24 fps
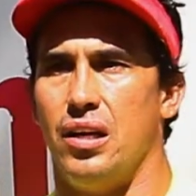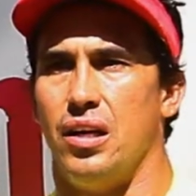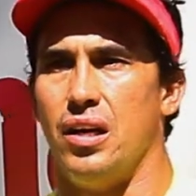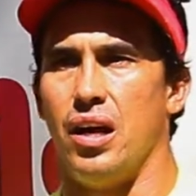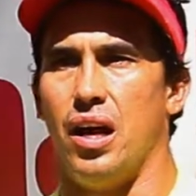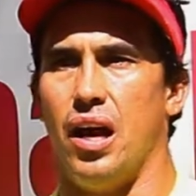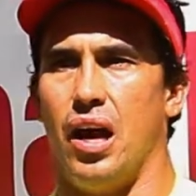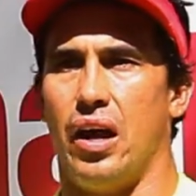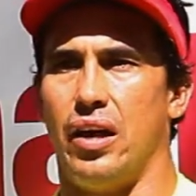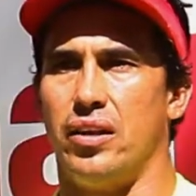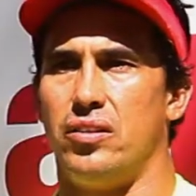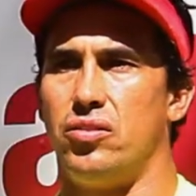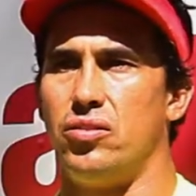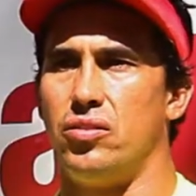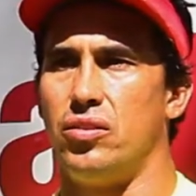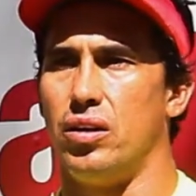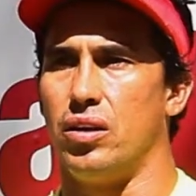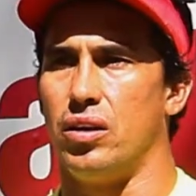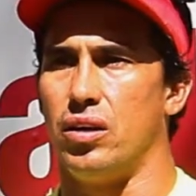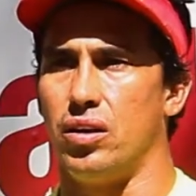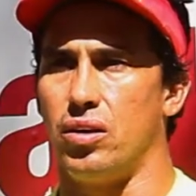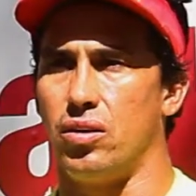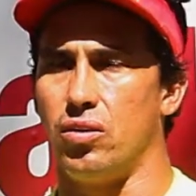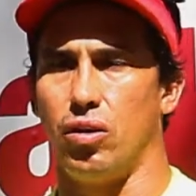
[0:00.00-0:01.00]
uh, to
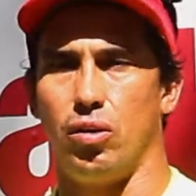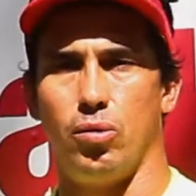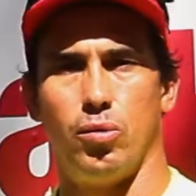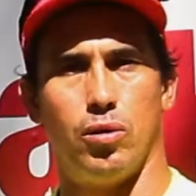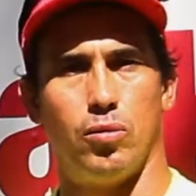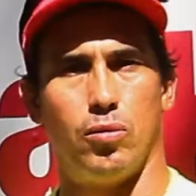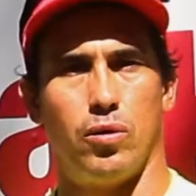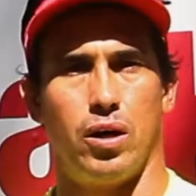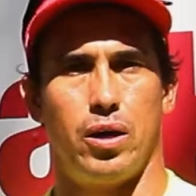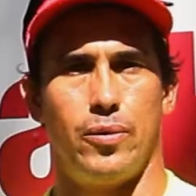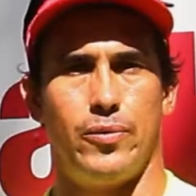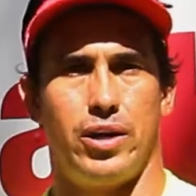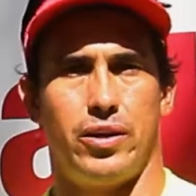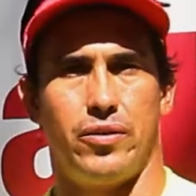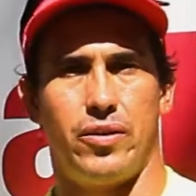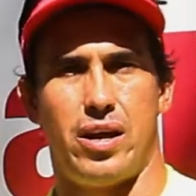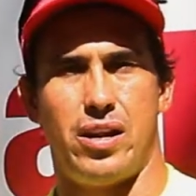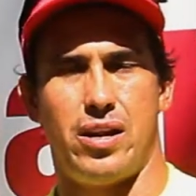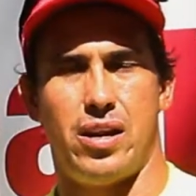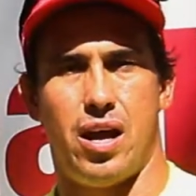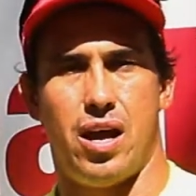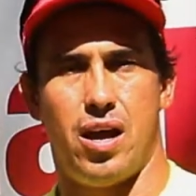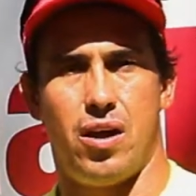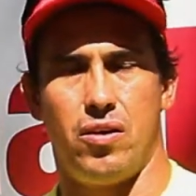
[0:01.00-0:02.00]
the global warming
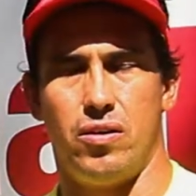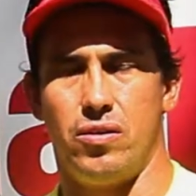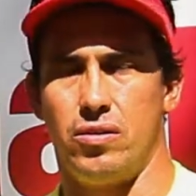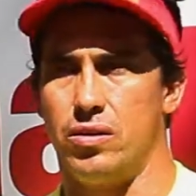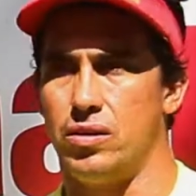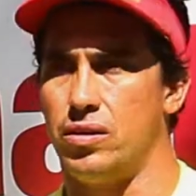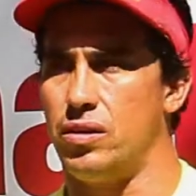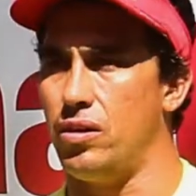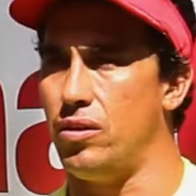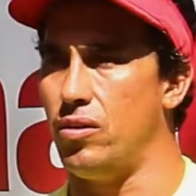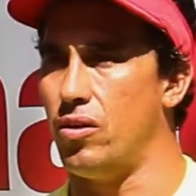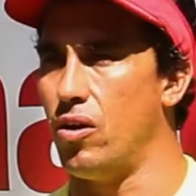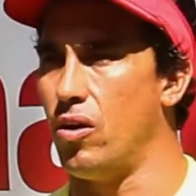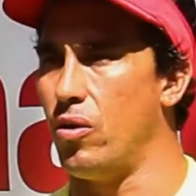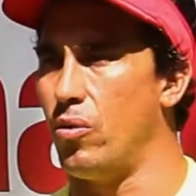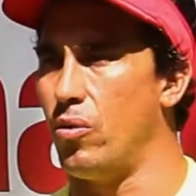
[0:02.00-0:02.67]
right now. You know,